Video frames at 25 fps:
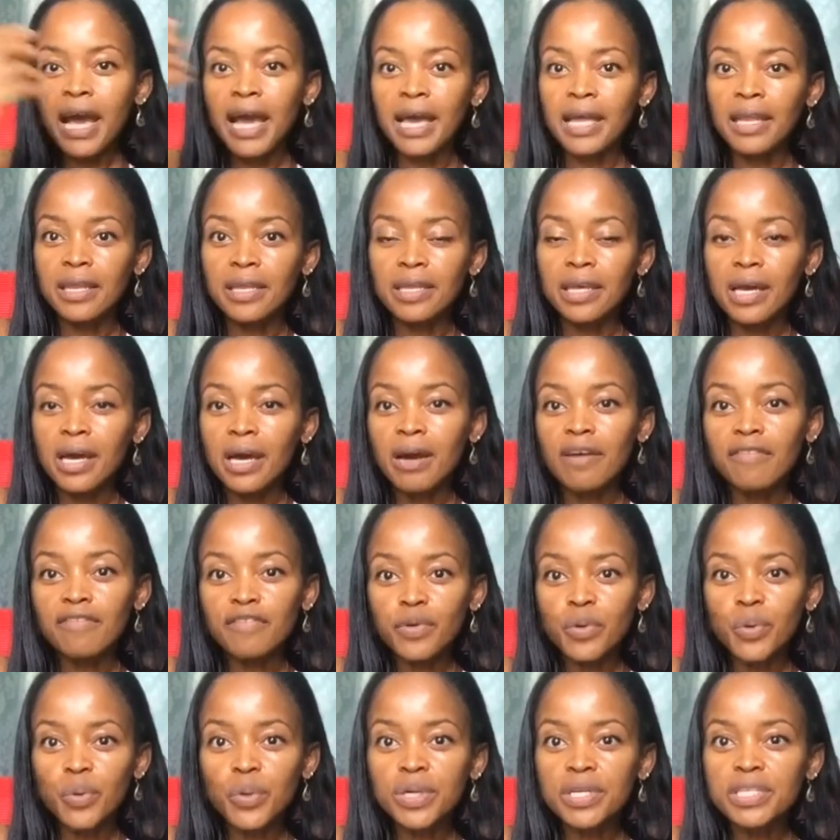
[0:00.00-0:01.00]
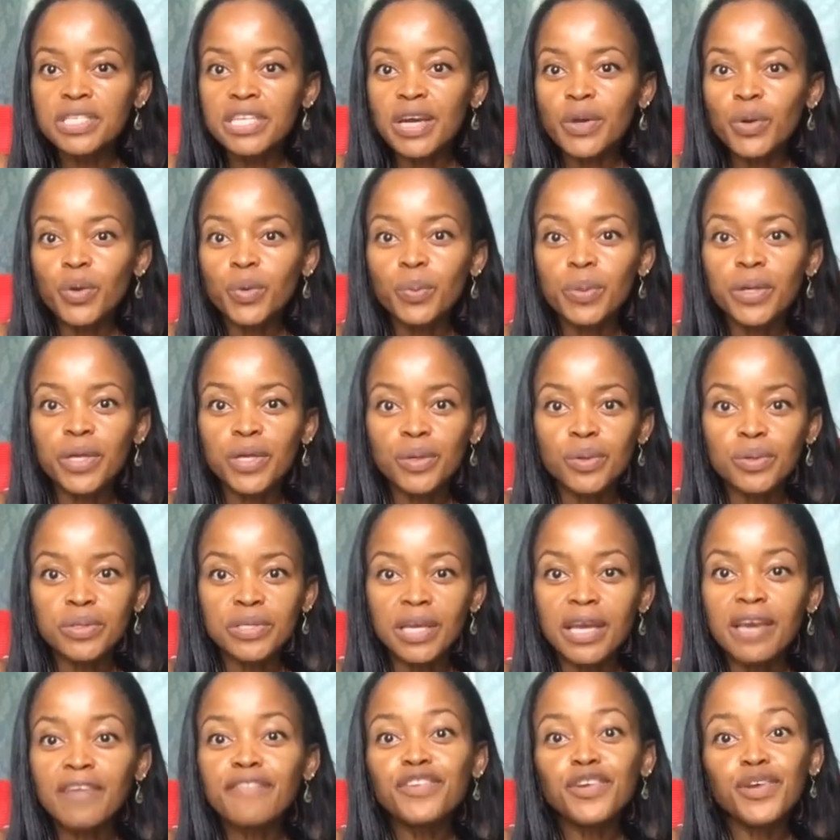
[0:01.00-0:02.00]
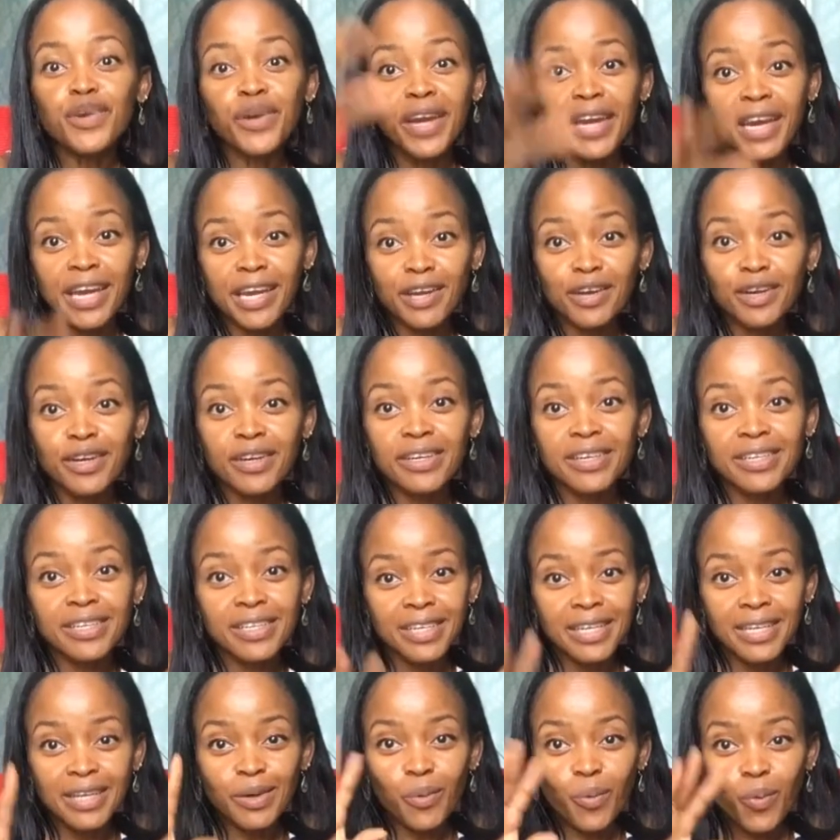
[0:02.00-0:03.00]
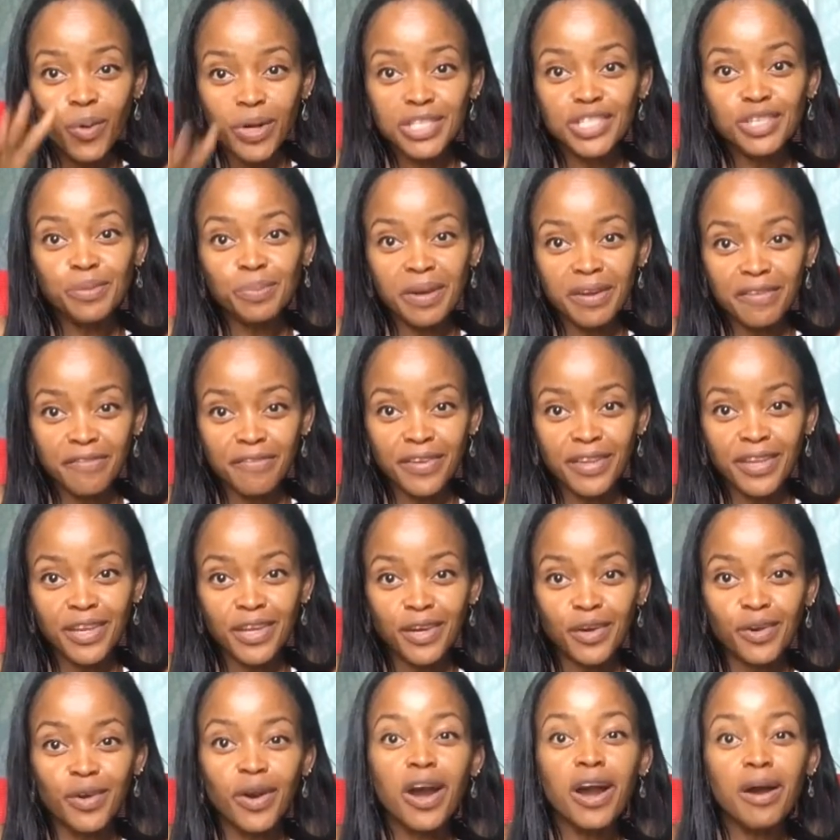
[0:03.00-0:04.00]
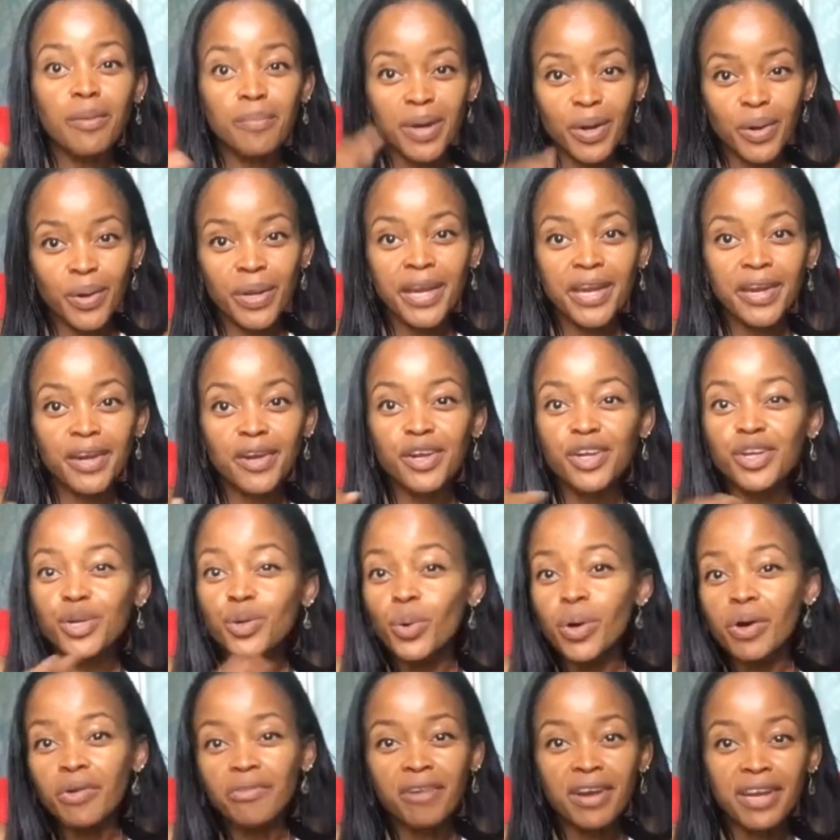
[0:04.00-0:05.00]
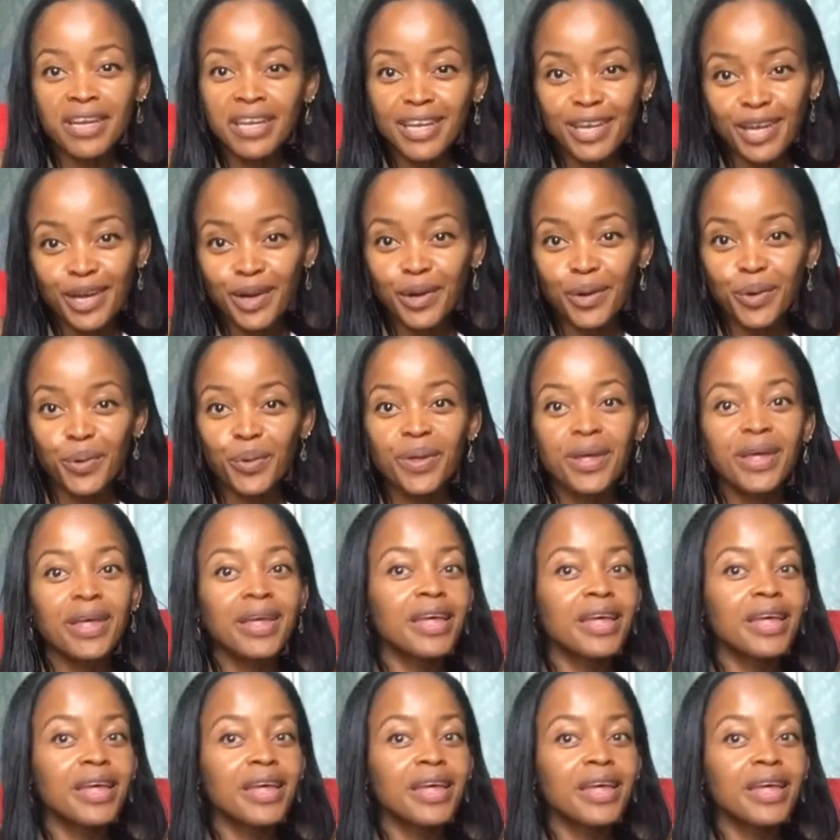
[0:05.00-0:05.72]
And of course I will be using, if you're here watching my video about hair, you already know,